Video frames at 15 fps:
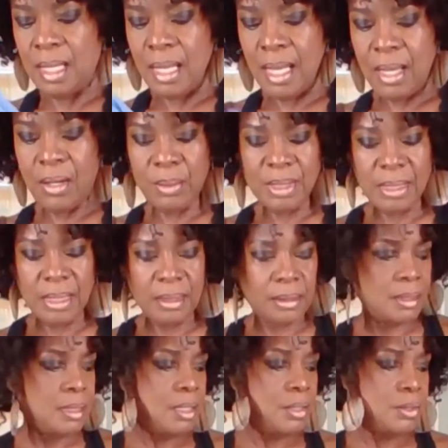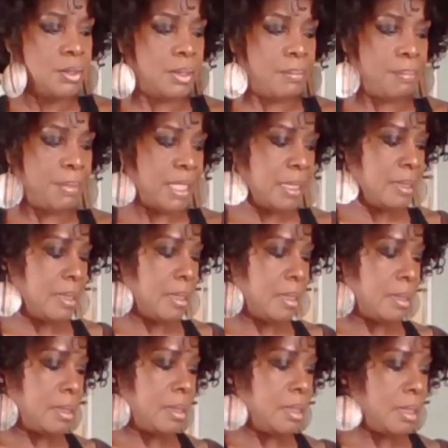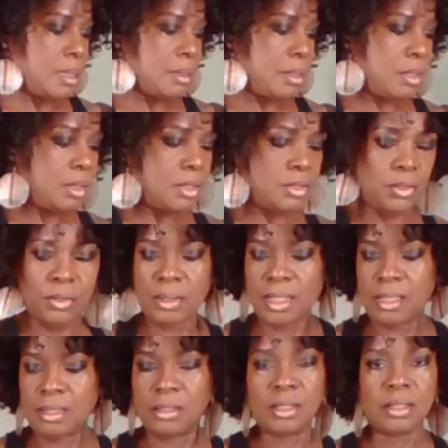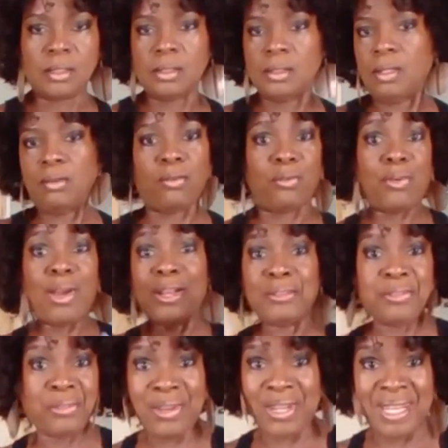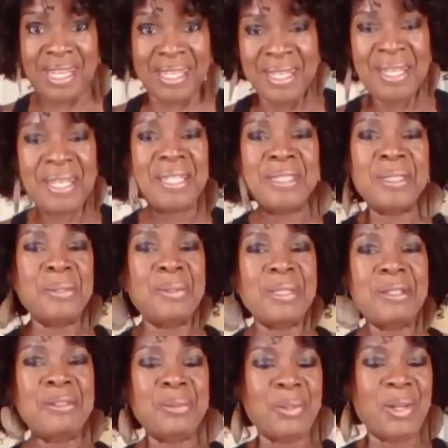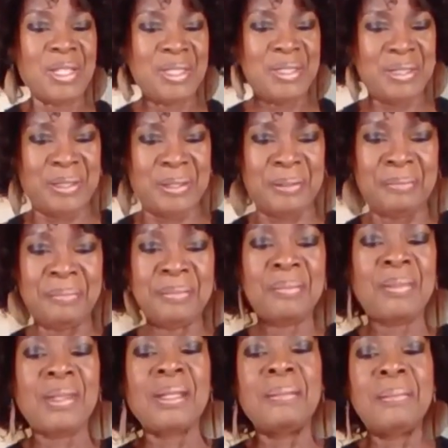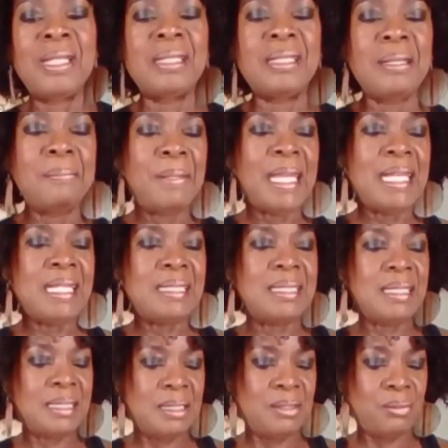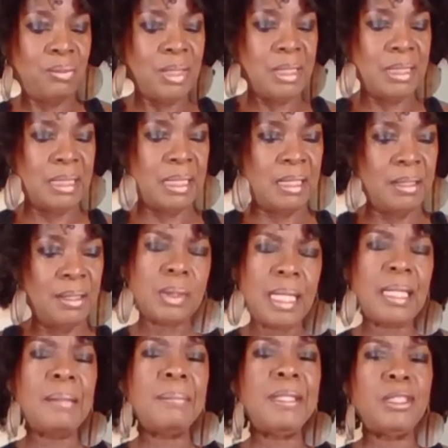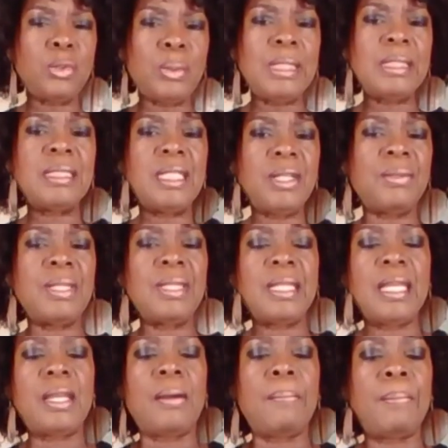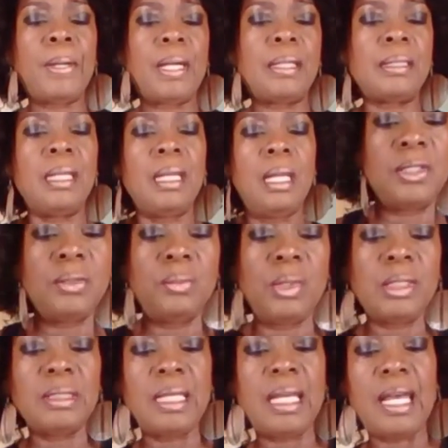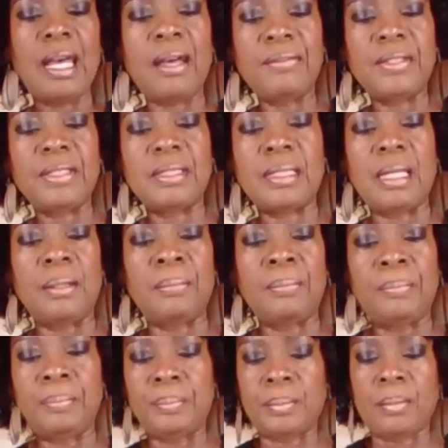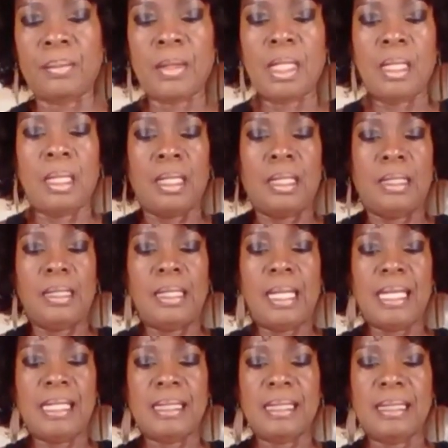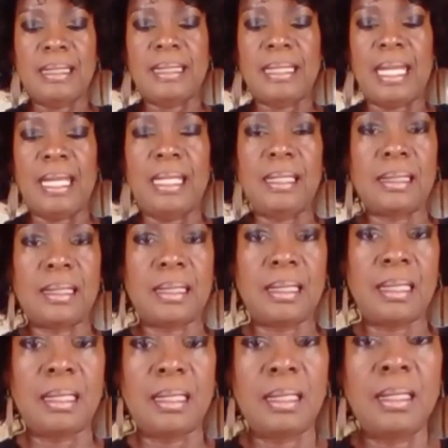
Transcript: I always like to tell you the basics so that you can just run free and do whatever you want to do. But the basics, really, they can be tweaked here and there, but you want to have some nice dates,